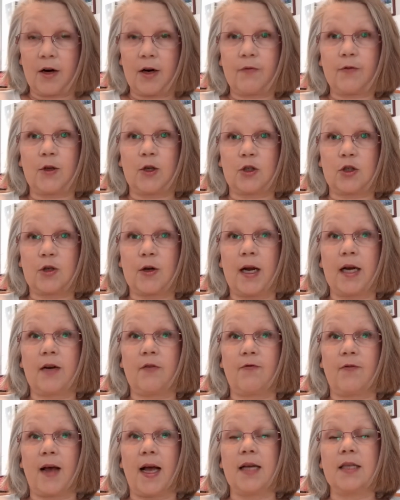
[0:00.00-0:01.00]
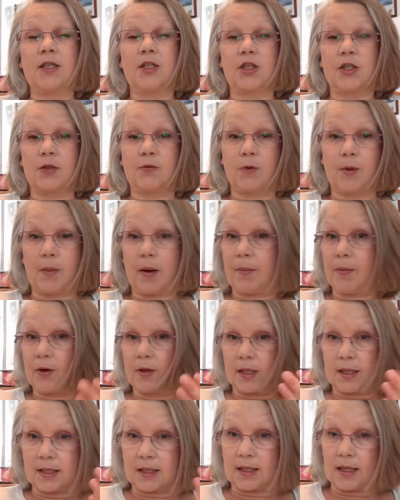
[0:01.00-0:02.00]
if you're trying to fast, just remember
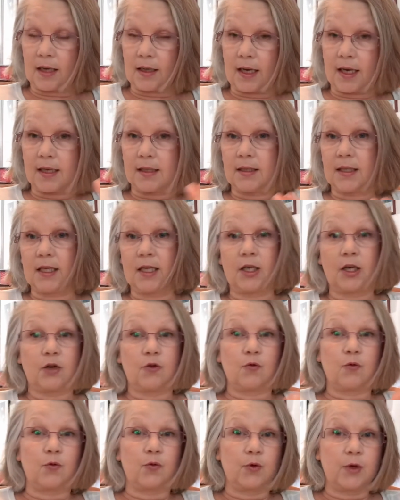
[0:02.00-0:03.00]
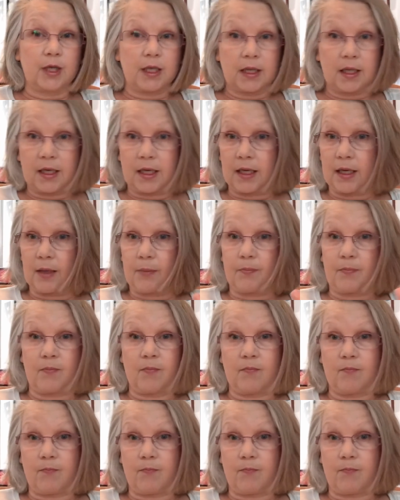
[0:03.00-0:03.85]
that sun gazing can really